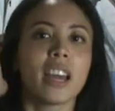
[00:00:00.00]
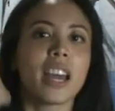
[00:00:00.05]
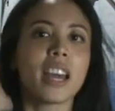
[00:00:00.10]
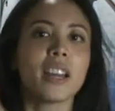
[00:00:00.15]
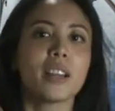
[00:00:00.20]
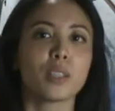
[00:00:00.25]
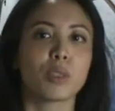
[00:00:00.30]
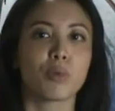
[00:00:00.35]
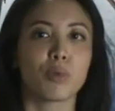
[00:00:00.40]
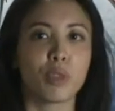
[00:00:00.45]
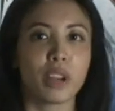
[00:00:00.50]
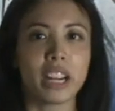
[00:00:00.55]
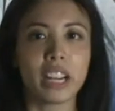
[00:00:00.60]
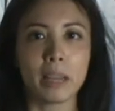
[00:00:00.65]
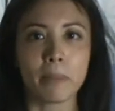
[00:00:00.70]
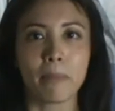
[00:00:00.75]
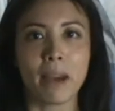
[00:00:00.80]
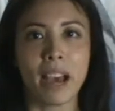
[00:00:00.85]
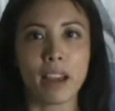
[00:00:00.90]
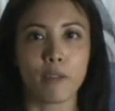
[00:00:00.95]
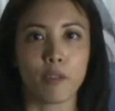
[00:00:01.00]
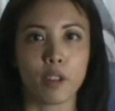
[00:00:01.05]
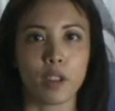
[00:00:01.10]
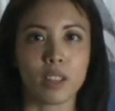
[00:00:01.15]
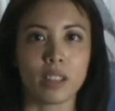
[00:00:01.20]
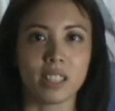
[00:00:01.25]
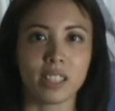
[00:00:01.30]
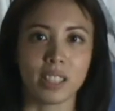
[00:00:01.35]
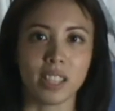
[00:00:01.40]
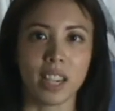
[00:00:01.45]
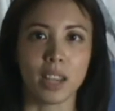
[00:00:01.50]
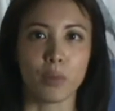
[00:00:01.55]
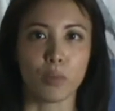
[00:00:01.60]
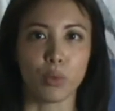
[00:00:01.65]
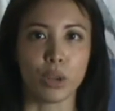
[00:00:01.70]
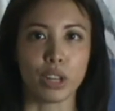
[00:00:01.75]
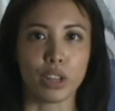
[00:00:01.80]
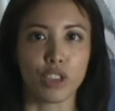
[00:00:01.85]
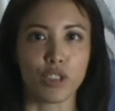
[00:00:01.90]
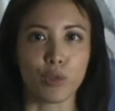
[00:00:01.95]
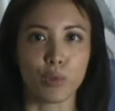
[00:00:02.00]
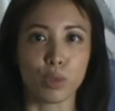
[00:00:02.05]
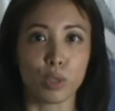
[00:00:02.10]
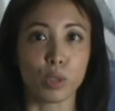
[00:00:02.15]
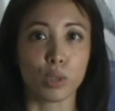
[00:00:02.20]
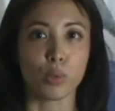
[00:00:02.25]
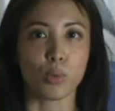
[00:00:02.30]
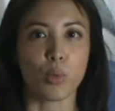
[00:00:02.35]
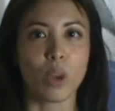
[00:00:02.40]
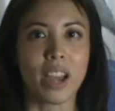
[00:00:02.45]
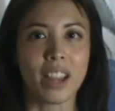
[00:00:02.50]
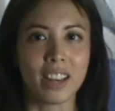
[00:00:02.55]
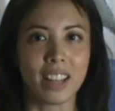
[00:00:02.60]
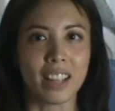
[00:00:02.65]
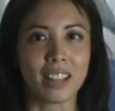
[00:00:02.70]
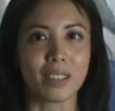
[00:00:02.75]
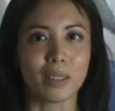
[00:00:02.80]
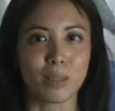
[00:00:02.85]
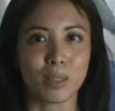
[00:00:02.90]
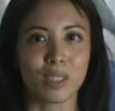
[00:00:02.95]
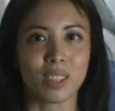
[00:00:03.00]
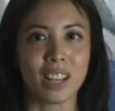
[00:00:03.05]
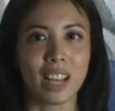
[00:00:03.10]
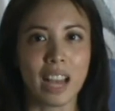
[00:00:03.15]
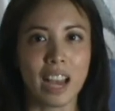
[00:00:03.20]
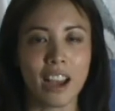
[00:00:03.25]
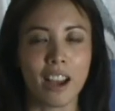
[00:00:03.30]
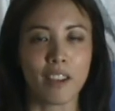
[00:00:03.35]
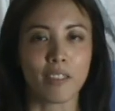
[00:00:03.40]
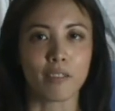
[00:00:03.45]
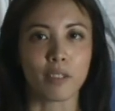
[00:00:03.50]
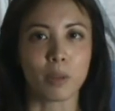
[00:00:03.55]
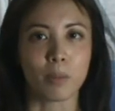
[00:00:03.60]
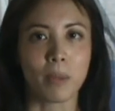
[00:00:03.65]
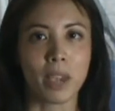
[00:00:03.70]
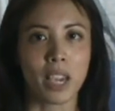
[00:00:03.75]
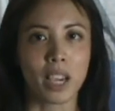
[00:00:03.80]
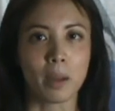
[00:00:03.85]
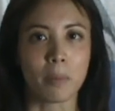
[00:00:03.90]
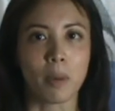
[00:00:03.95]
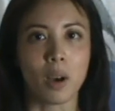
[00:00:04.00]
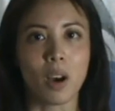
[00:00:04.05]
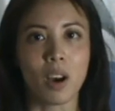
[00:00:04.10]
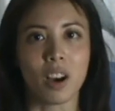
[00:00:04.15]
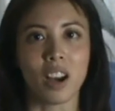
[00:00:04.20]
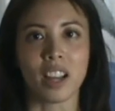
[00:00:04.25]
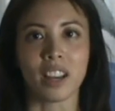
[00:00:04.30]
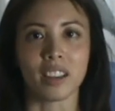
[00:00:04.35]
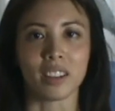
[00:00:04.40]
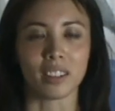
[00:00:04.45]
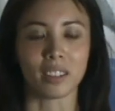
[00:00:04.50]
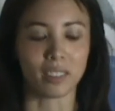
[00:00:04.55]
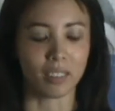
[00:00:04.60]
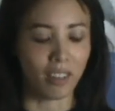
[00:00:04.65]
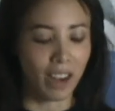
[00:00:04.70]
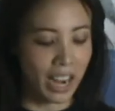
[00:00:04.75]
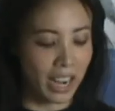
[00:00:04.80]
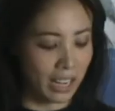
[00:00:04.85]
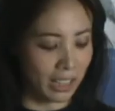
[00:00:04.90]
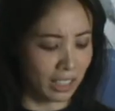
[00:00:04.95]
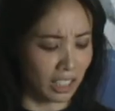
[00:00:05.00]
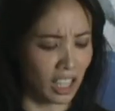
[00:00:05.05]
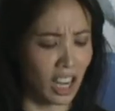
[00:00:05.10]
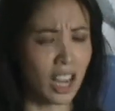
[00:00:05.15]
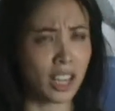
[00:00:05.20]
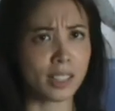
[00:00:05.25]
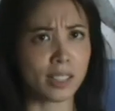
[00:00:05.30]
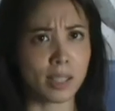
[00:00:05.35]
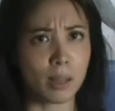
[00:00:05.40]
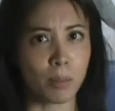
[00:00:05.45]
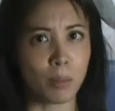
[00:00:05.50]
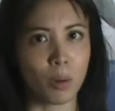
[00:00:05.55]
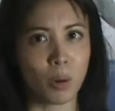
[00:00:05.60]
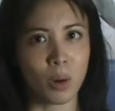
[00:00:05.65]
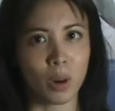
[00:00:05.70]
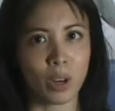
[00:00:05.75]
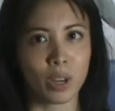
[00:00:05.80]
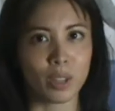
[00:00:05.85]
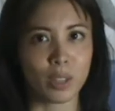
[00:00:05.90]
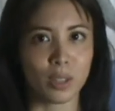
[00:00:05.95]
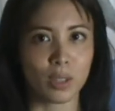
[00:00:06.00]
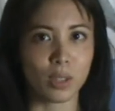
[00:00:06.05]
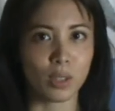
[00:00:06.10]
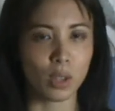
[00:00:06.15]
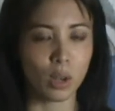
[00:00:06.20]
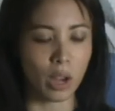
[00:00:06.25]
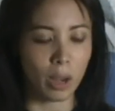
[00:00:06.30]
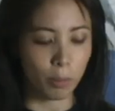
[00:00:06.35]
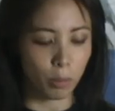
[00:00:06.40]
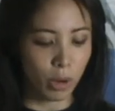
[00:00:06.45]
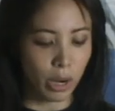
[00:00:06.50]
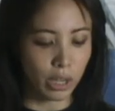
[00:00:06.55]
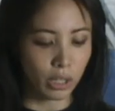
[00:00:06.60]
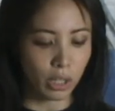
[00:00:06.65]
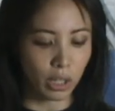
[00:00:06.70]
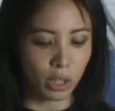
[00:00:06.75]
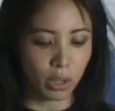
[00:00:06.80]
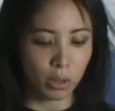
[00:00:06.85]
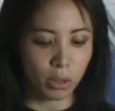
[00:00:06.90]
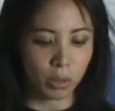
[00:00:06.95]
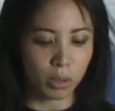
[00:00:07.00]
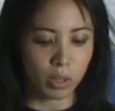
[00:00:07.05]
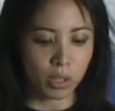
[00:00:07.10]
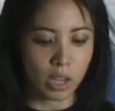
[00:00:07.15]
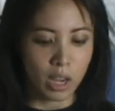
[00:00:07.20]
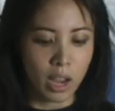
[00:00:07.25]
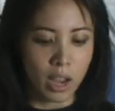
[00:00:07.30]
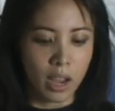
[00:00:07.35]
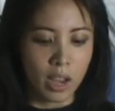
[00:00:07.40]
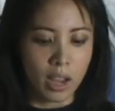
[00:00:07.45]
And it's really bad for the skin when you sweat and still have your makeup on, right? It clogs the pores. So I'm going to use